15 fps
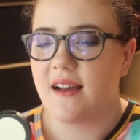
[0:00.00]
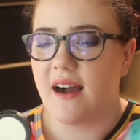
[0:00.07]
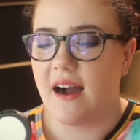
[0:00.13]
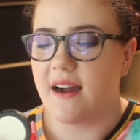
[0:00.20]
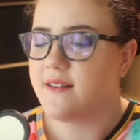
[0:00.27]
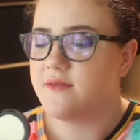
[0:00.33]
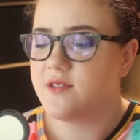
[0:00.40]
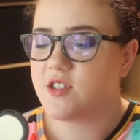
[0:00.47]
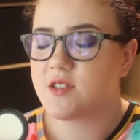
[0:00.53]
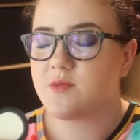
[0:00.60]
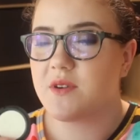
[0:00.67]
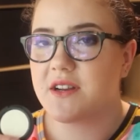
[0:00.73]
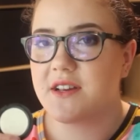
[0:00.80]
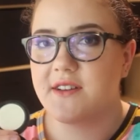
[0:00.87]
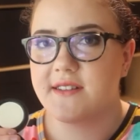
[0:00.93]
I just
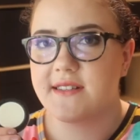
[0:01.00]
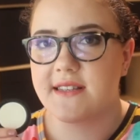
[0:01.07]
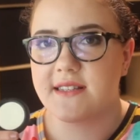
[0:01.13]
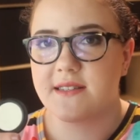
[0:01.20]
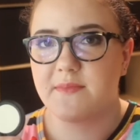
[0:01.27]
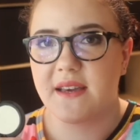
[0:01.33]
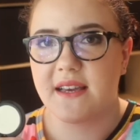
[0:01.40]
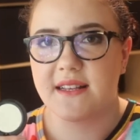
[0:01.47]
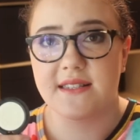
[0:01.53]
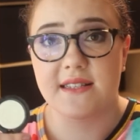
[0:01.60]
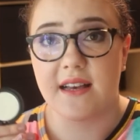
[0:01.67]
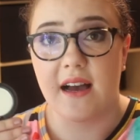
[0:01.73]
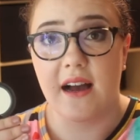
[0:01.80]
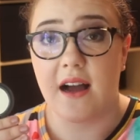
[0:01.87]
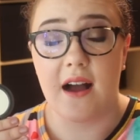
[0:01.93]
want to use this because
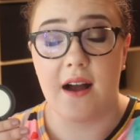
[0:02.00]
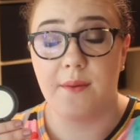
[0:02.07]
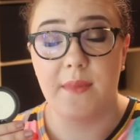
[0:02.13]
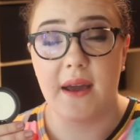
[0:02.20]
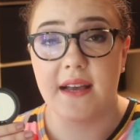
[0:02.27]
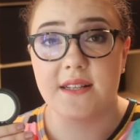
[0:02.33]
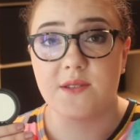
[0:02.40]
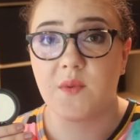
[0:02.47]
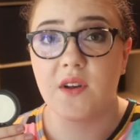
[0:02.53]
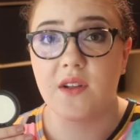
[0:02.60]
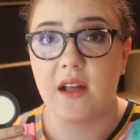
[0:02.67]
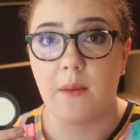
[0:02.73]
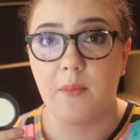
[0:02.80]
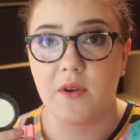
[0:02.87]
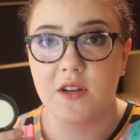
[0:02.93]
I may as well.
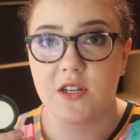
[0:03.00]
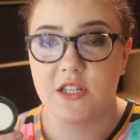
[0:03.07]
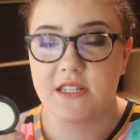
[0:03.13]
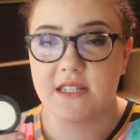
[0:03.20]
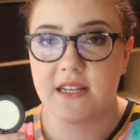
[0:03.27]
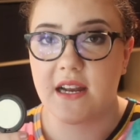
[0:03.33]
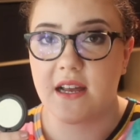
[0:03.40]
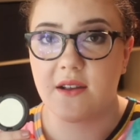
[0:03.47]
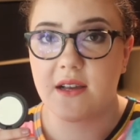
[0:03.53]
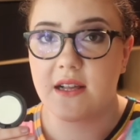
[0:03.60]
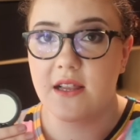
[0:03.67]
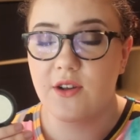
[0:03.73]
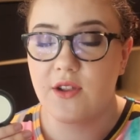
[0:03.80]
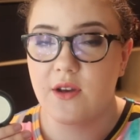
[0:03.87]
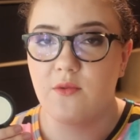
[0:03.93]
I purchased it. I
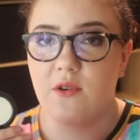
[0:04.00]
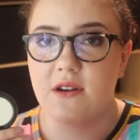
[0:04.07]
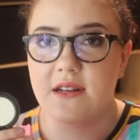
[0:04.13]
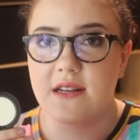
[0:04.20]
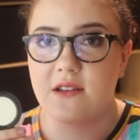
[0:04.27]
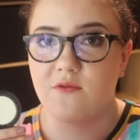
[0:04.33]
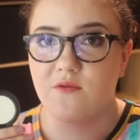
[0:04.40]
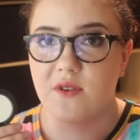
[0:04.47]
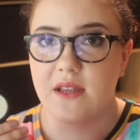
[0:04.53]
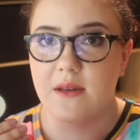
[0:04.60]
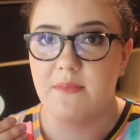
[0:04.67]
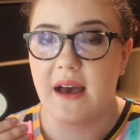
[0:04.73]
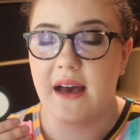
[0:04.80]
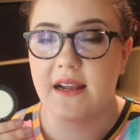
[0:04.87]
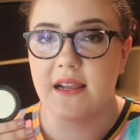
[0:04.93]
clearly wanted it really
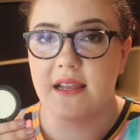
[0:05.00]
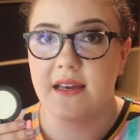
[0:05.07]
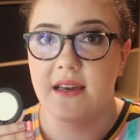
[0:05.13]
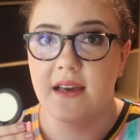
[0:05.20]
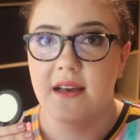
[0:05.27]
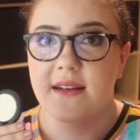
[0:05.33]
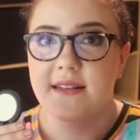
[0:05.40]
badly.